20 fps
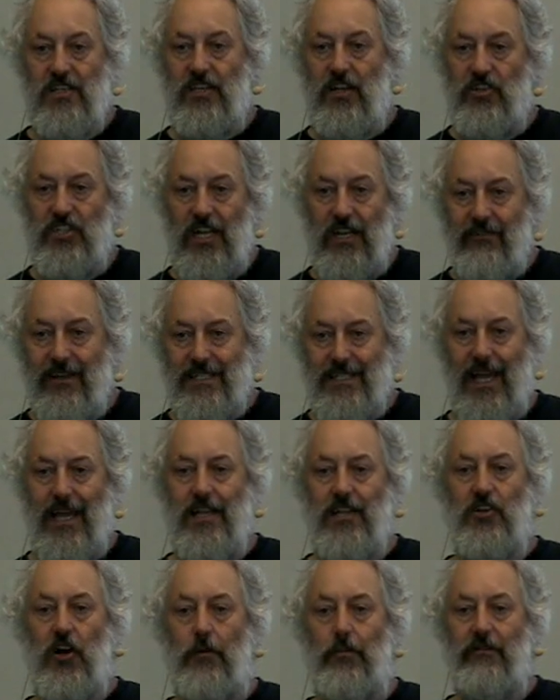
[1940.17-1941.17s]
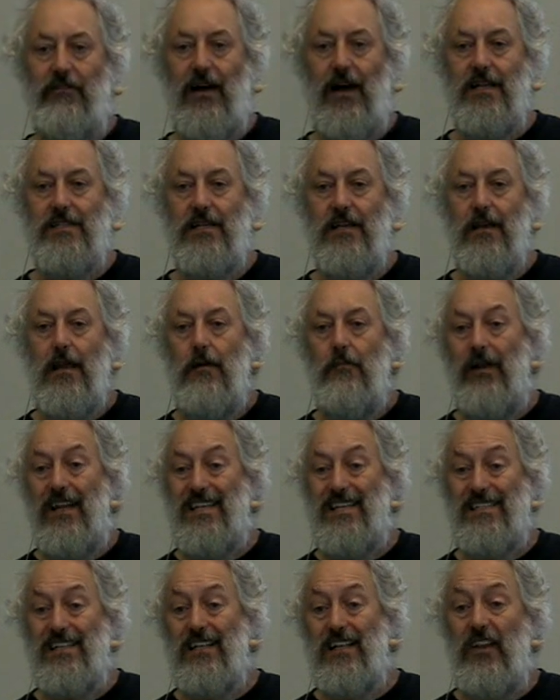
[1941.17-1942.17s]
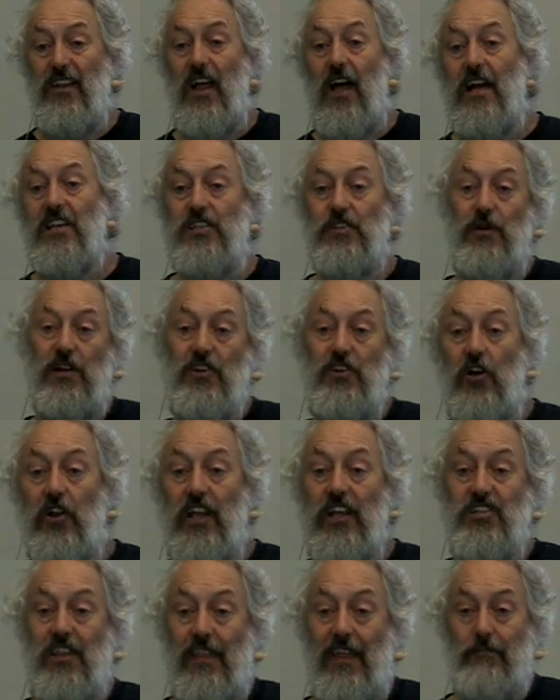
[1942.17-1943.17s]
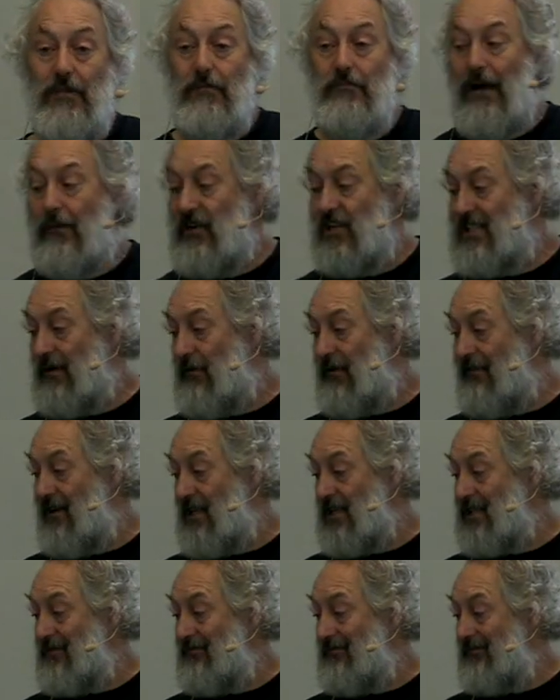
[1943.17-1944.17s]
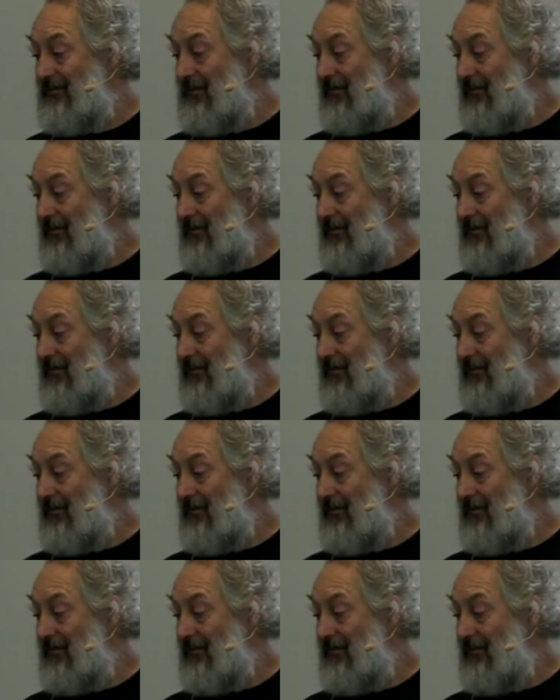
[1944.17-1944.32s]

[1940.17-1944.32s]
So she retained copyright, but it's still nice to acknowledge that they've been published somewhere else.